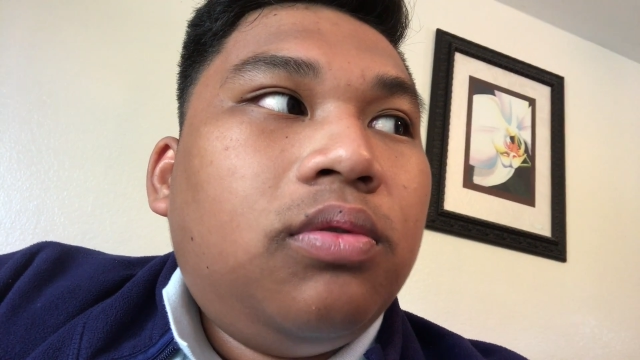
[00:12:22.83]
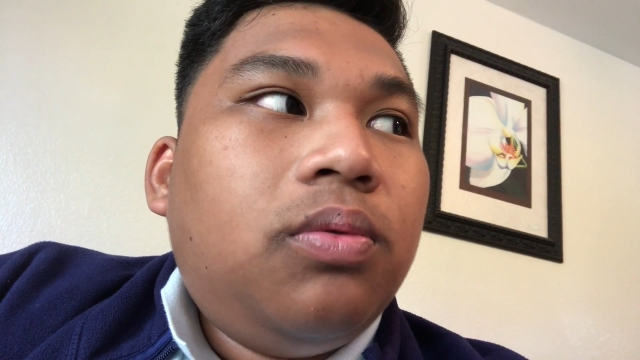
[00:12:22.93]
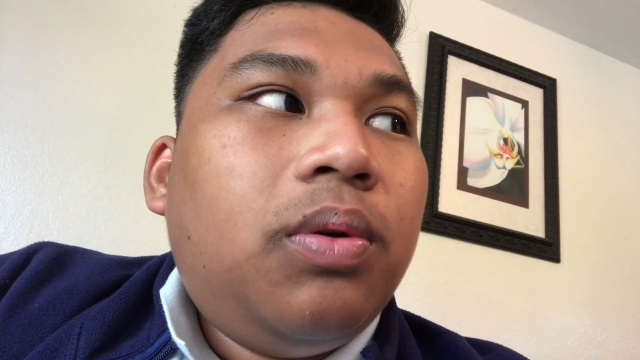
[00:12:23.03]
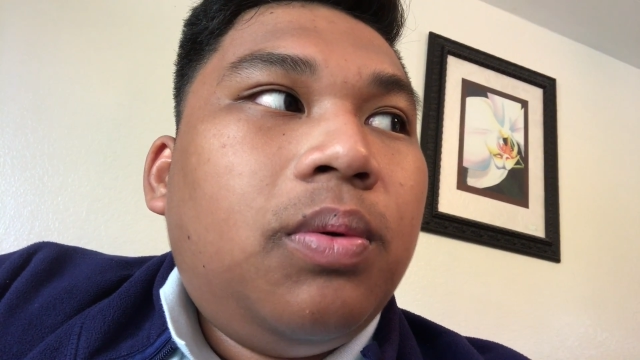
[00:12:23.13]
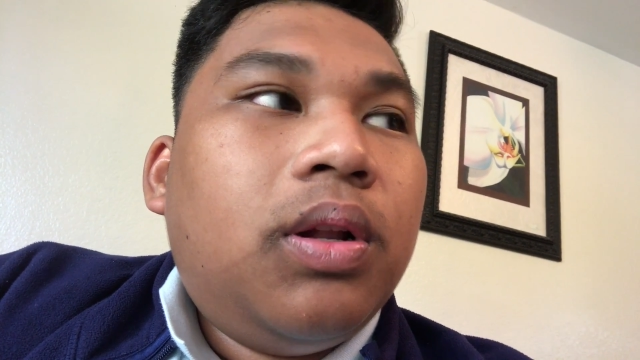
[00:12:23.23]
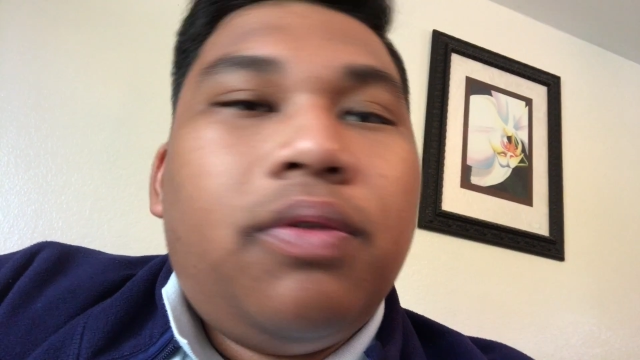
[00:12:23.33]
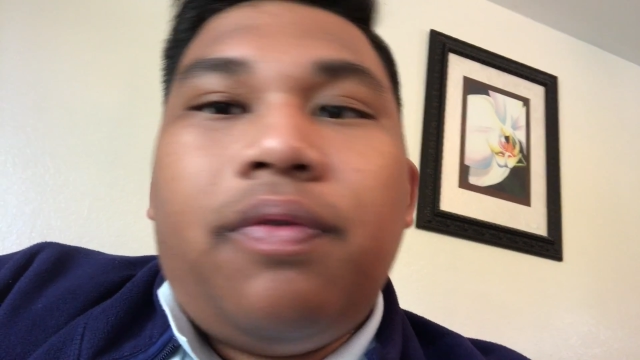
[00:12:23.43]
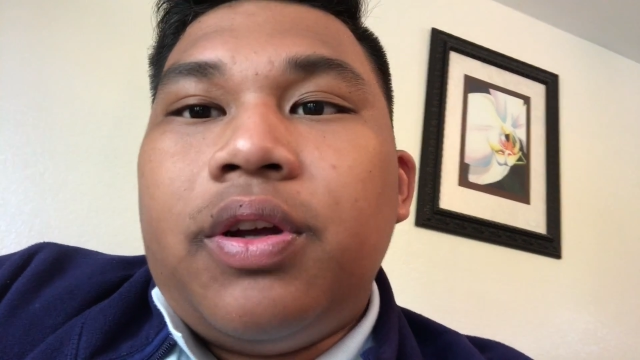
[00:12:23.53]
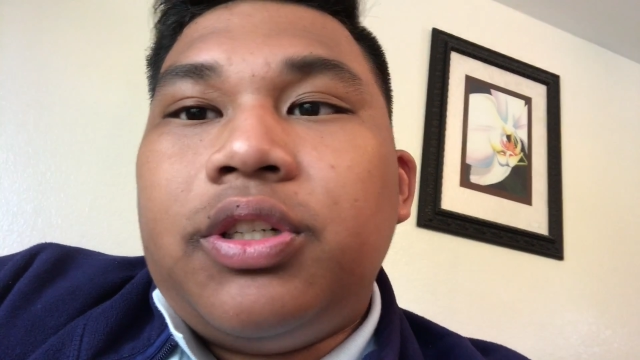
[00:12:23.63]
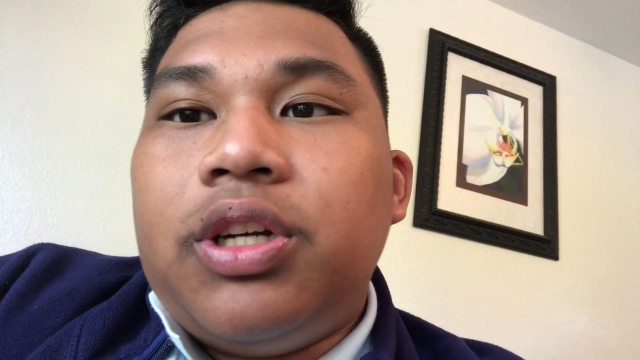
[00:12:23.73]
will
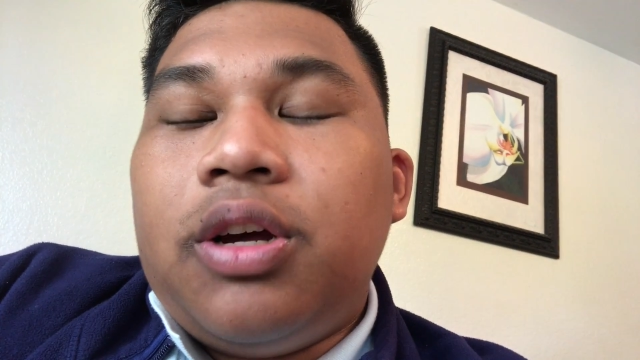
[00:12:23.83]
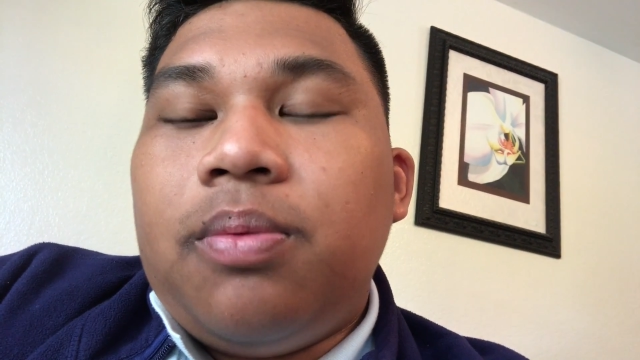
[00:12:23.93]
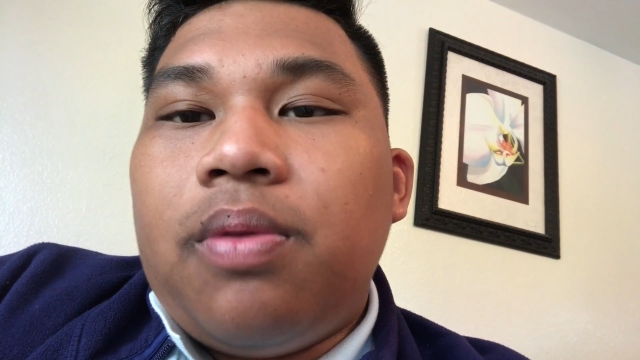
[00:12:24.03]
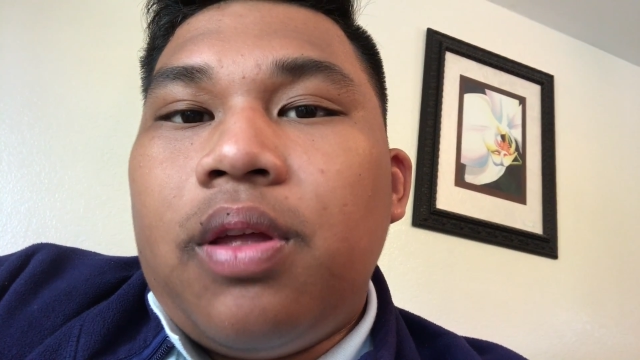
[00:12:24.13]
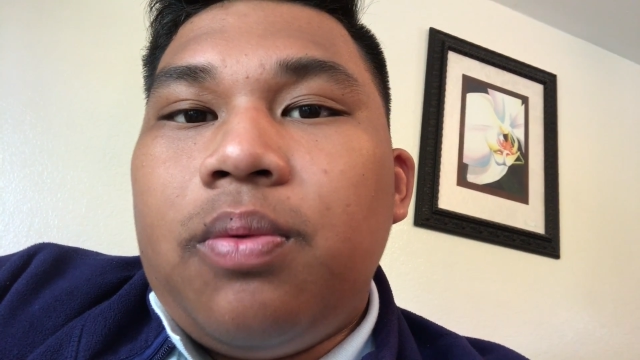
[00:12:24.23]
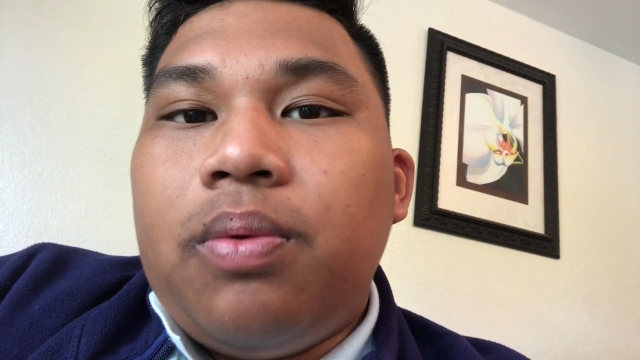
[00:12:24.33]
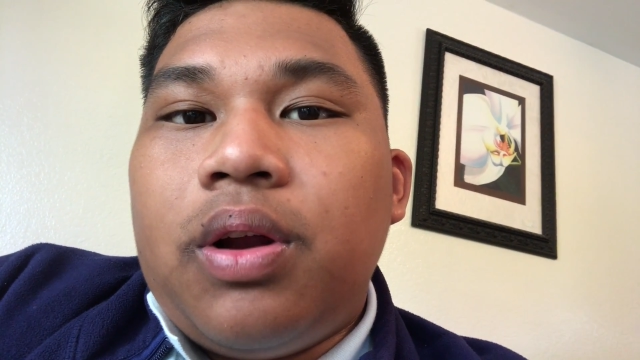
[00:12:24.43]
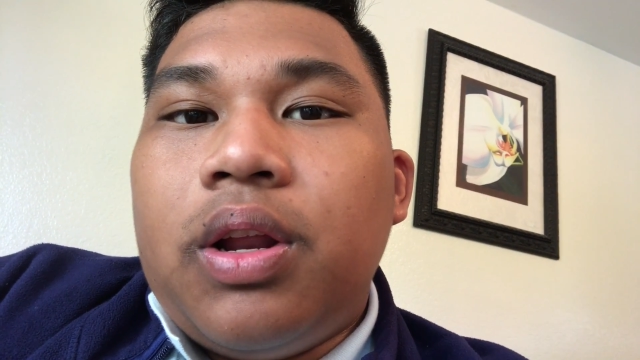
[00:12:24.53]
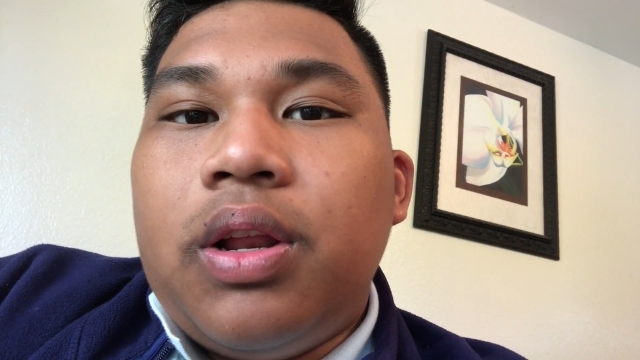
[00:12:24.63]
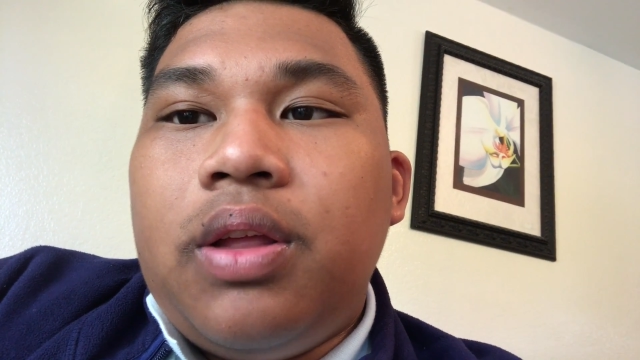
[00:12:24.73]
freshen up. Then we're
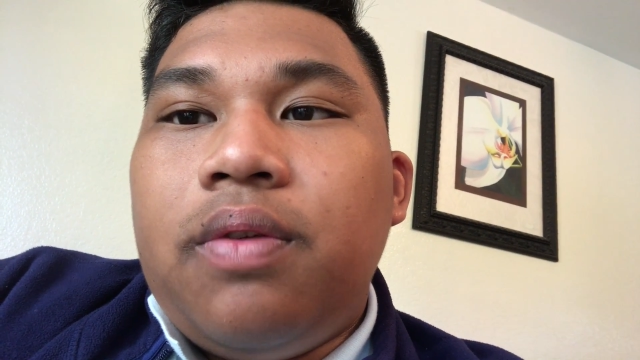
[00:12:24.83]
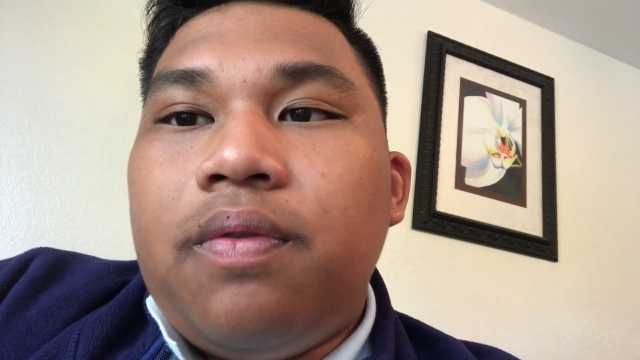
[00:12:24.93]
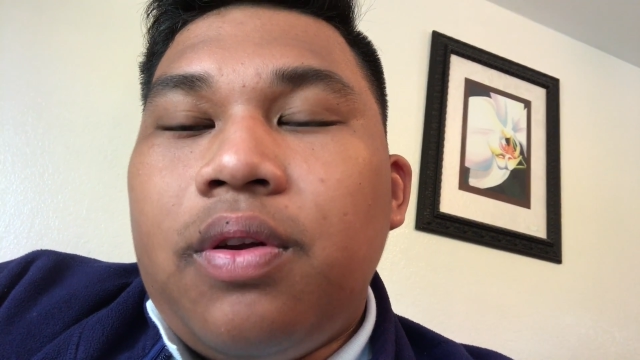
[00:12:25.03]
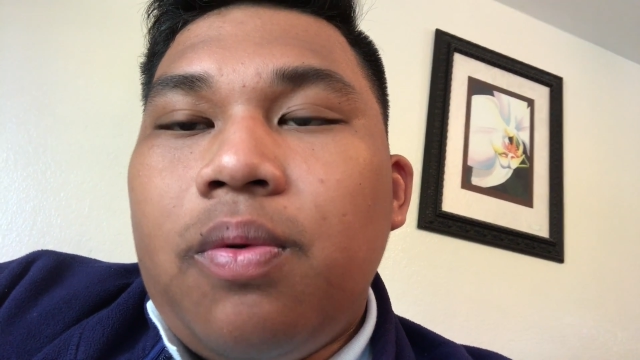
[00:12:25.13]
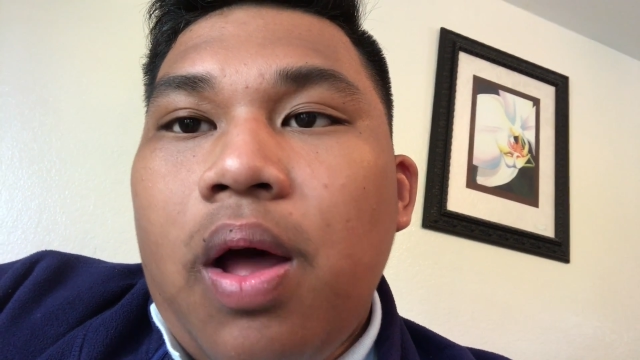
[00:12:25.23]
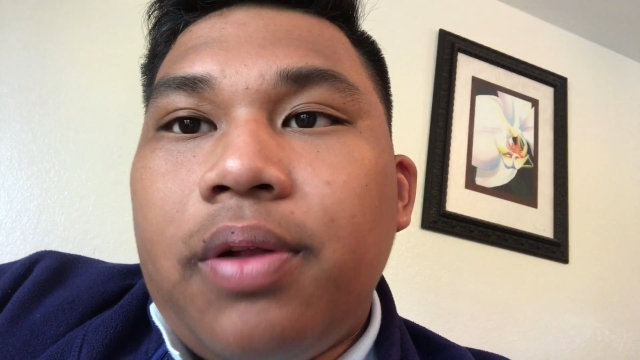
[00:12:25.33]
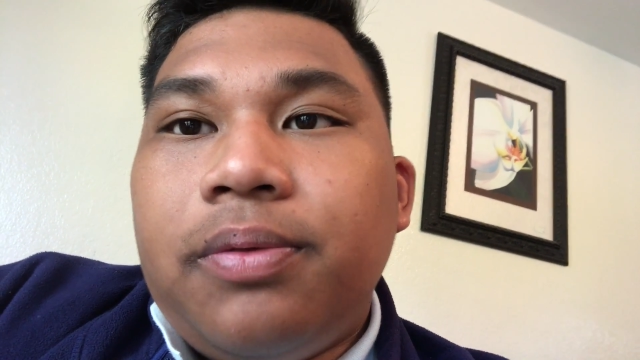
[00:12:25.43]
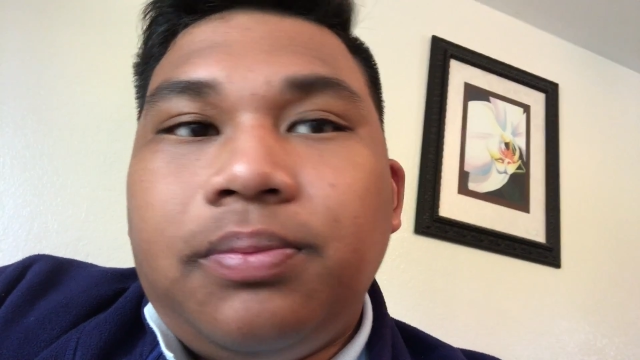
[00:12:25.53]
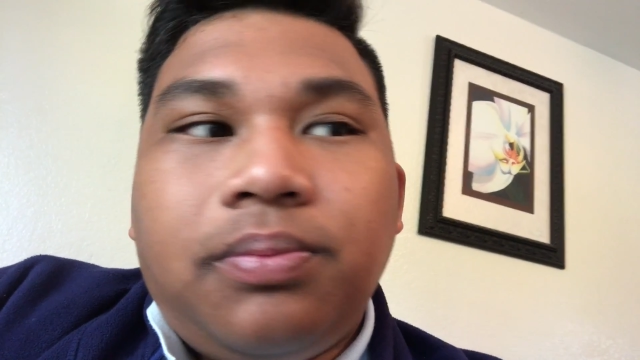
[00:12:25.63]
gonna leave in a while.